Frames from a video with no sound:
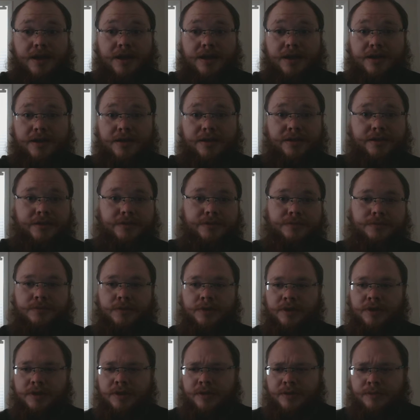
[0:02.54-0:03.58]
Hi.
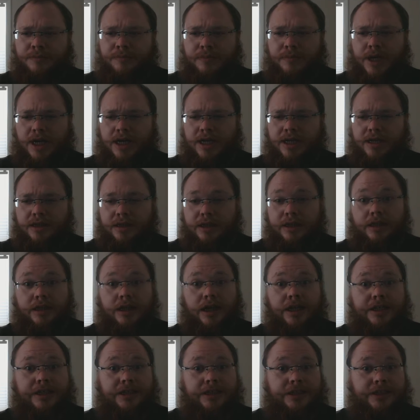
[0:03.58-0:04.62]
My
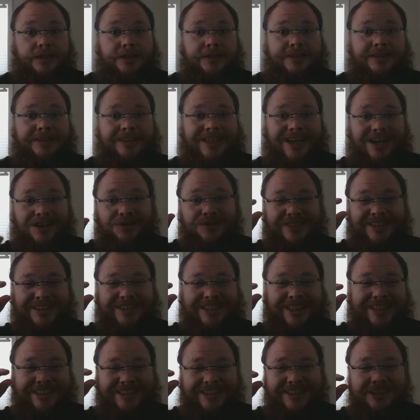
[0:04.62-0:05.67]
light and sound
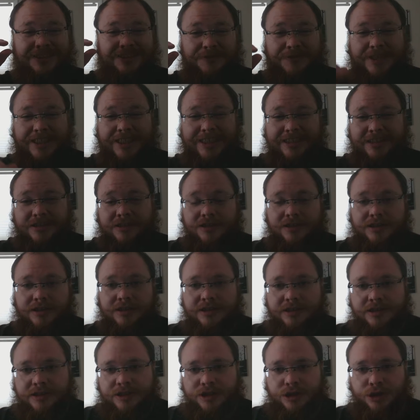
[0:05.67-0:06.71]
sensitivity
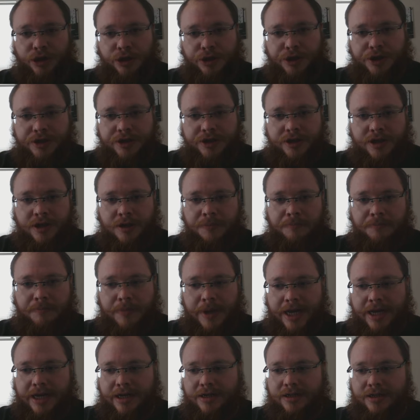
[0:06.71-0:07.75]
is starting to come
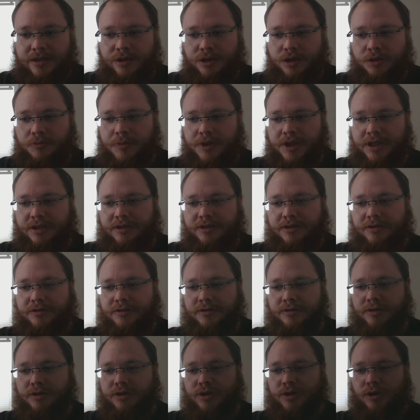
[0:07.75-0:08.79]
back a little bit,
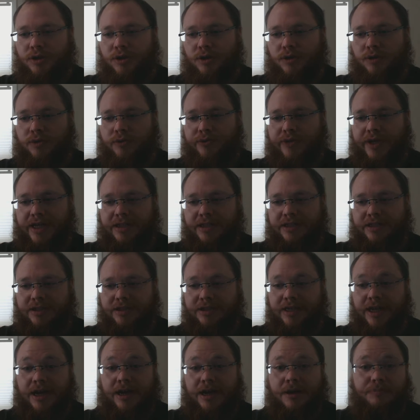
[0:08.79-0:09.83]
so
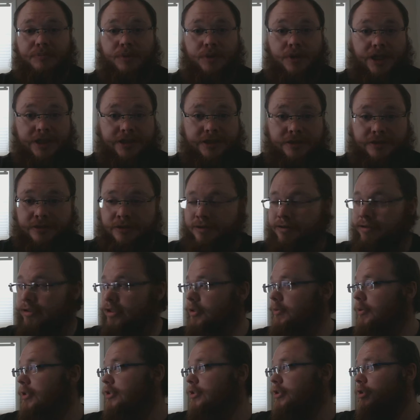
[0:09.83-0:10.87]
that's not pleasant,
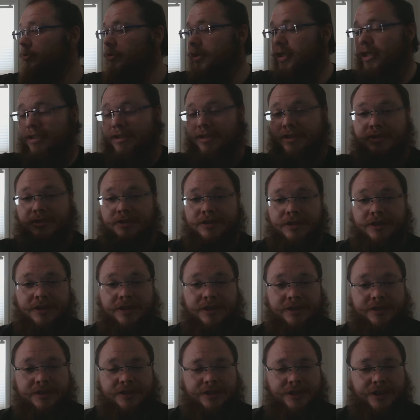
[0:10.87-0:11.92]
especially because
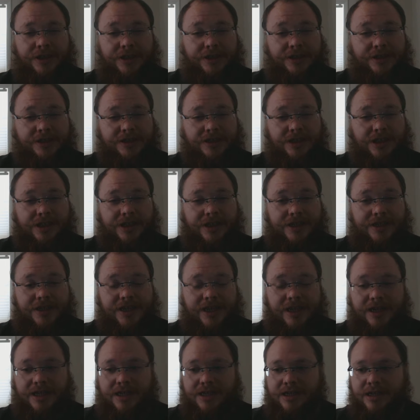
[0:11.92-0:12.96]
it's a nice sunny
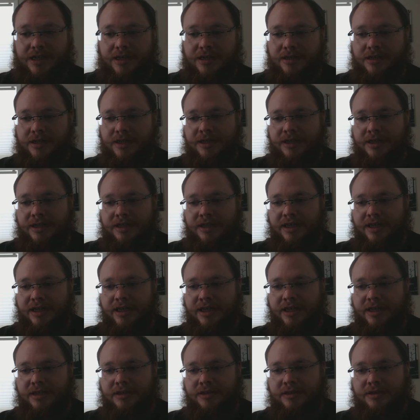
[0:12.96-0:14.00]
day today,
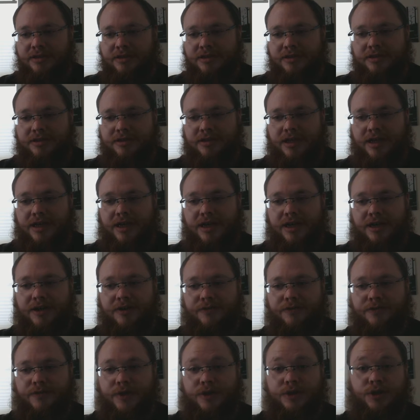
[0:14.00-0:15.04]
and I
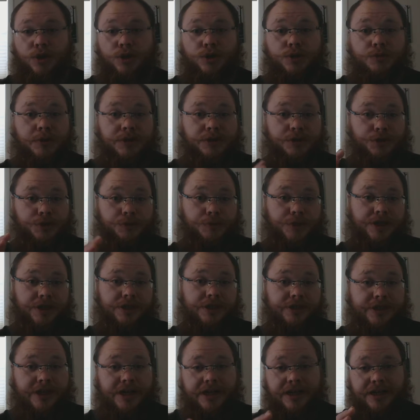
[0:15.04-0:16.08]
have a Toastmasters
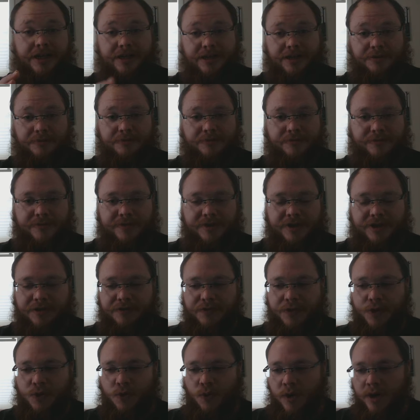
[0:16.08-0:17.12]
meeting today, and I'm
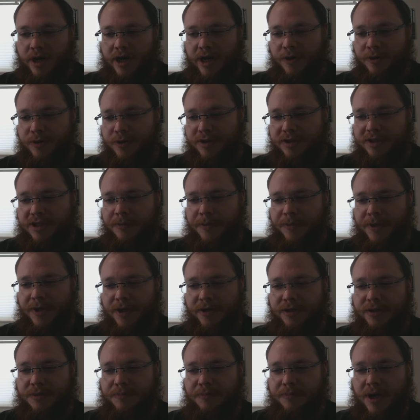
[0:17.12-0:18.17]
giving a 1 hour
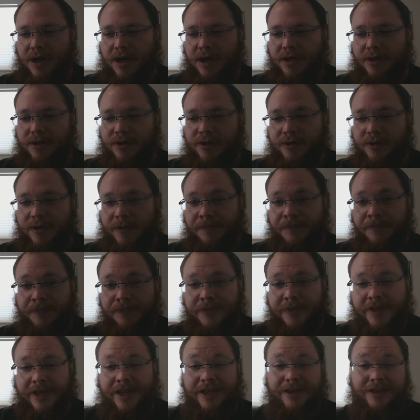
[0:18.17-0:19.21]
seminar tomorrow,
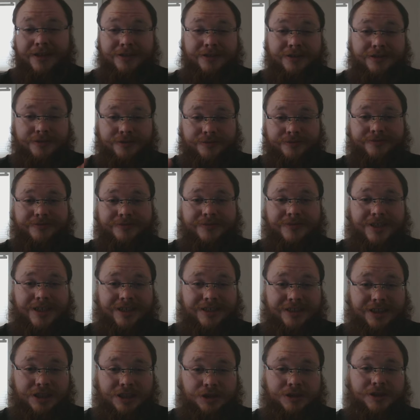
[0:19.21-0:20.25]
and
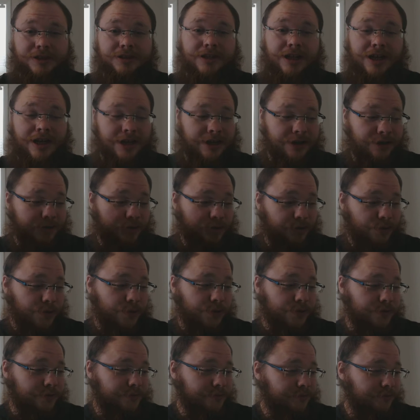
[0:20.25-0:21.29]
I teach online
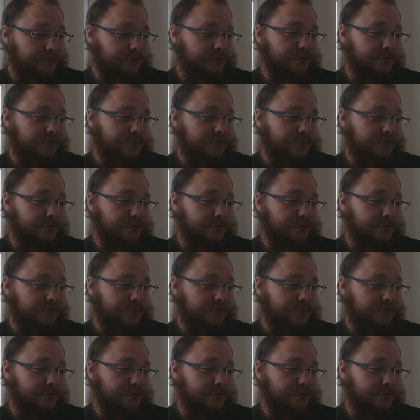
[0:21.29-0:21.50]
through